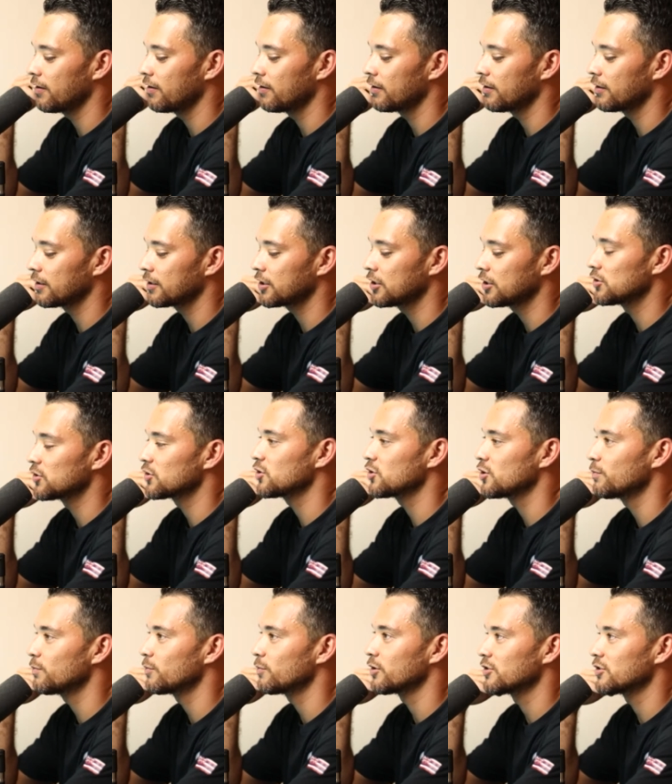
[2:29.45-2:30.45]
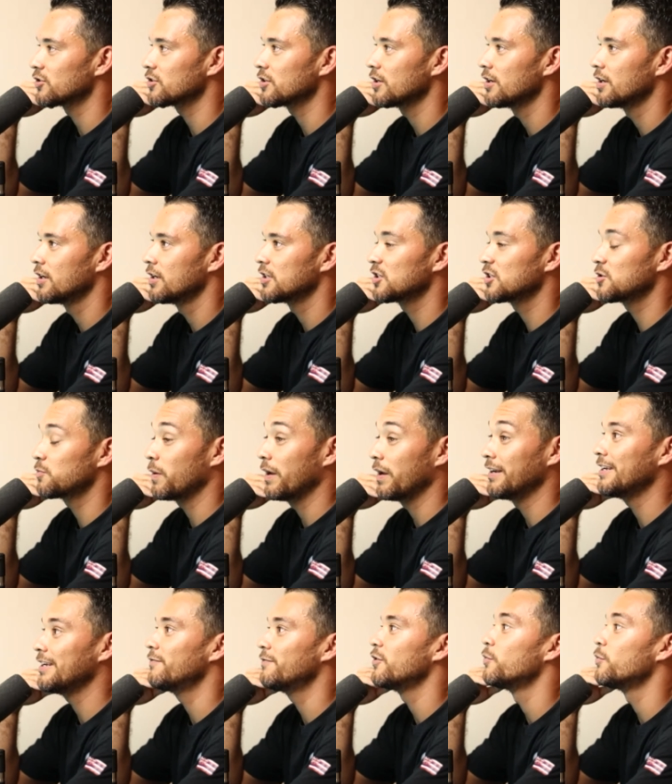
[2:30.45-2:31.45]
consumers spend
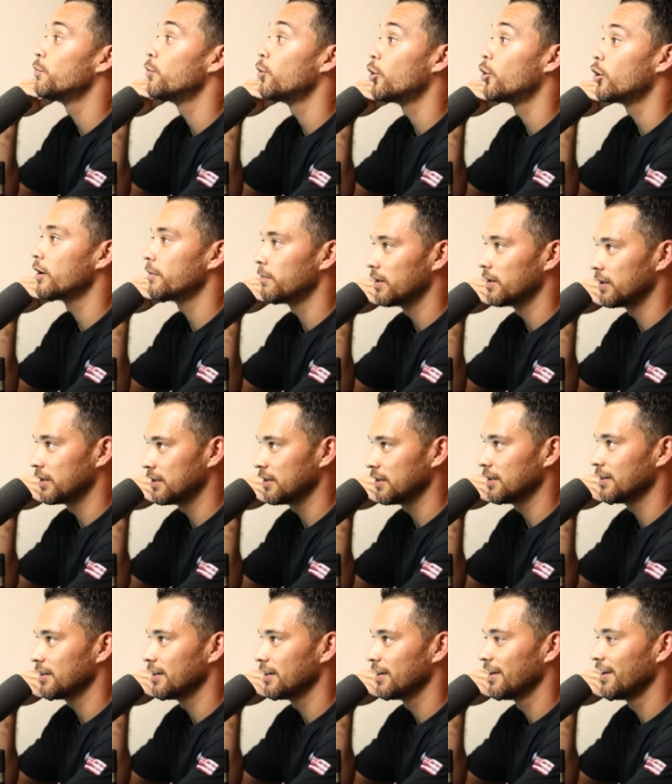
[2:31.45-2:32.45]
even more money